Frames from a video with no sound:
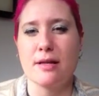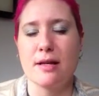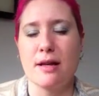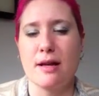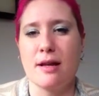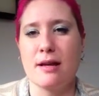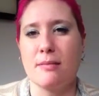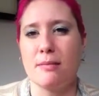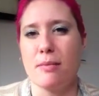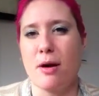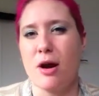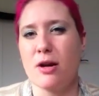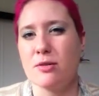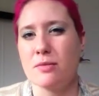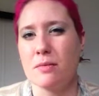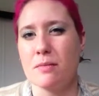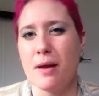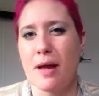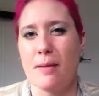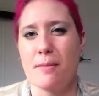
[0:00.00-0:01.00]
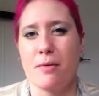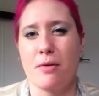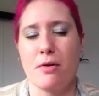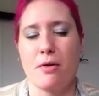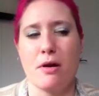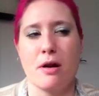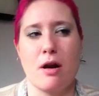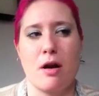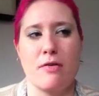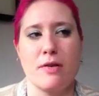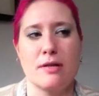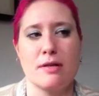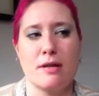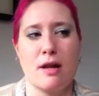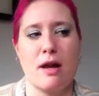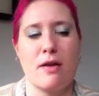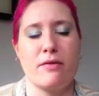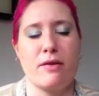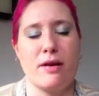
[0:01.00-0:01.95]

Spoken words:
it and parchment paper and all this stuff.